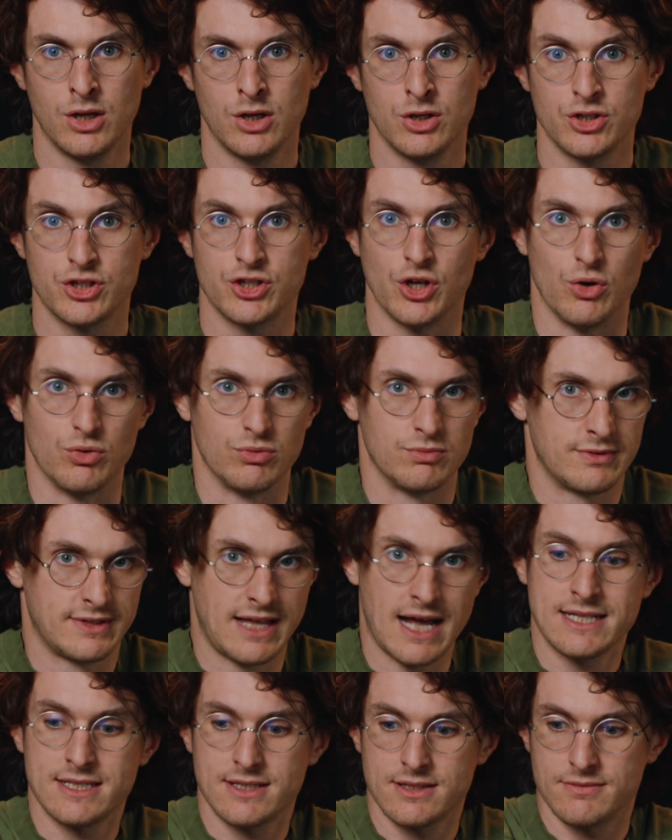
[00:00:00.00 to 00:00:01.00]
So
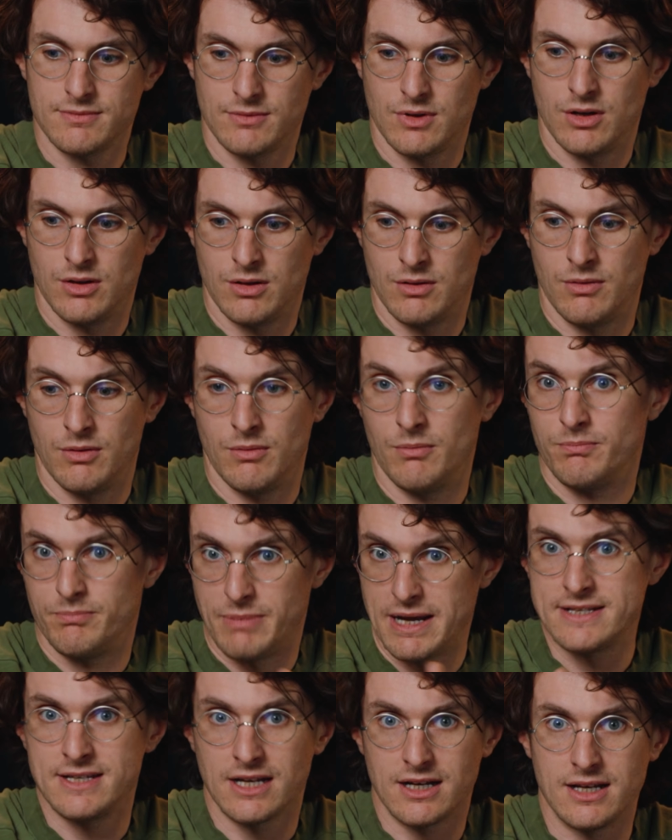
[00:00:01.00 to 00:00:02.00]
that's
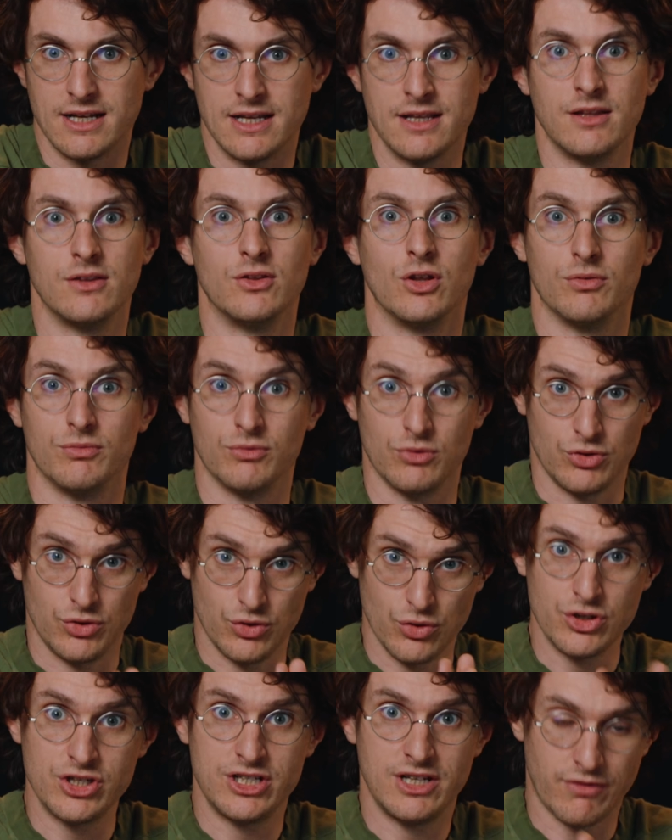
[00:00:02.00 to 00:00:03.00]
basically the
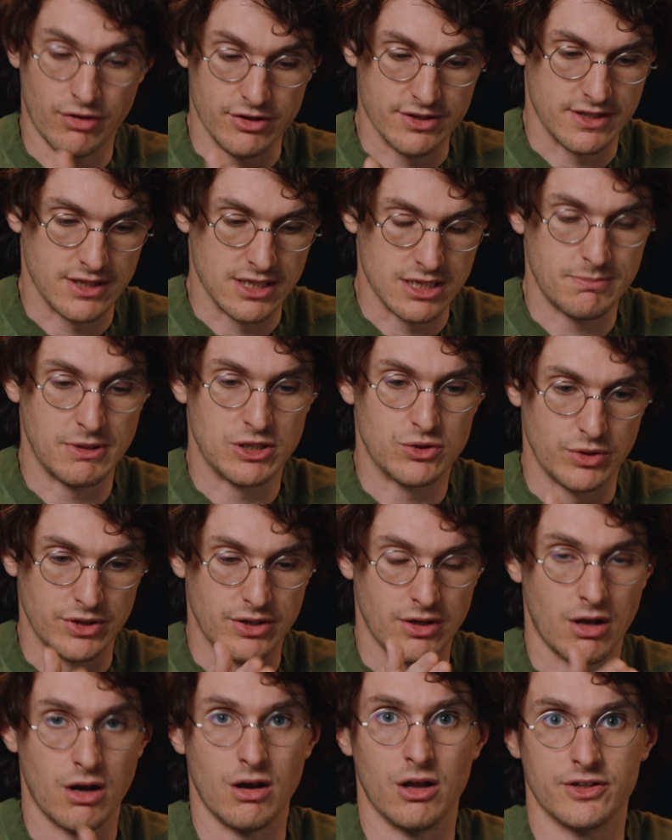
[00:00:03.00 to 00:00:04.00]
huge differences
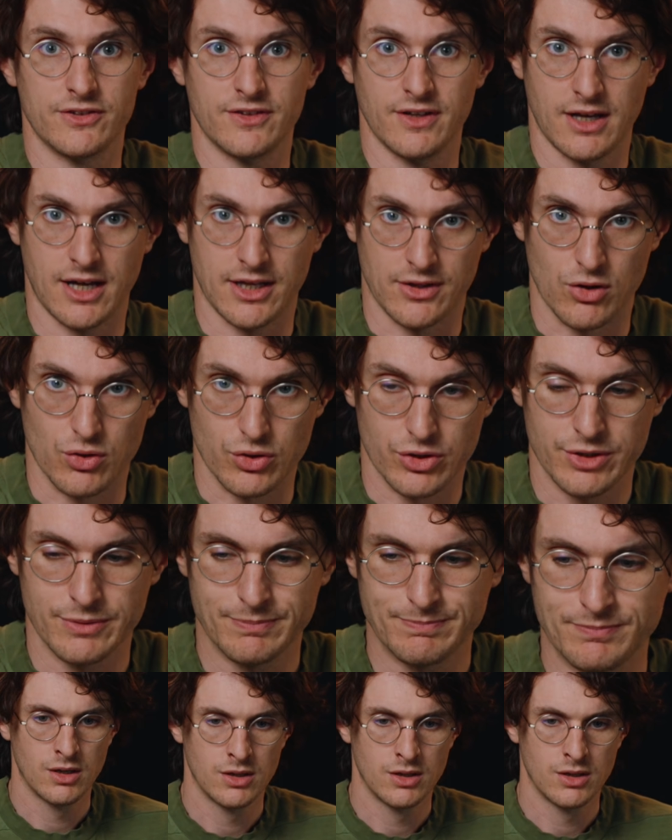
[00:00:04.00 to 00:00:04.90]
between a LUT and a look.